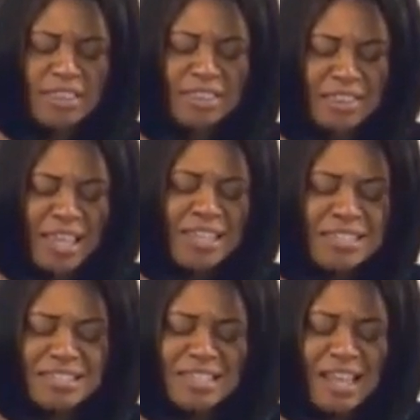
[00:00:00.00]
And there
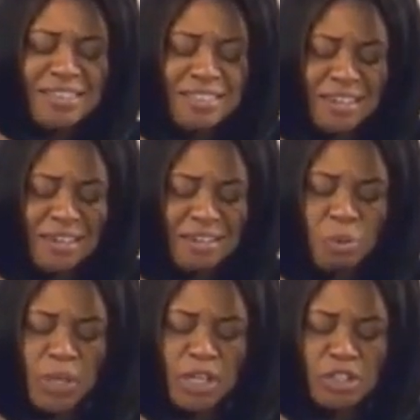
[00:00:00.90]
is
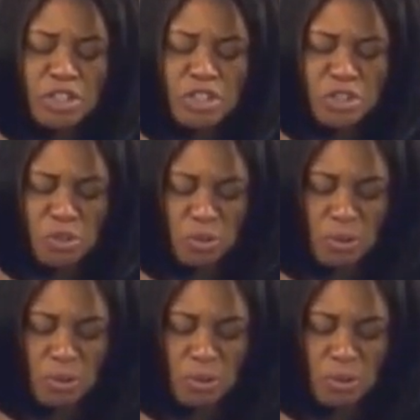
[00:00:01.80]
nothing we can do,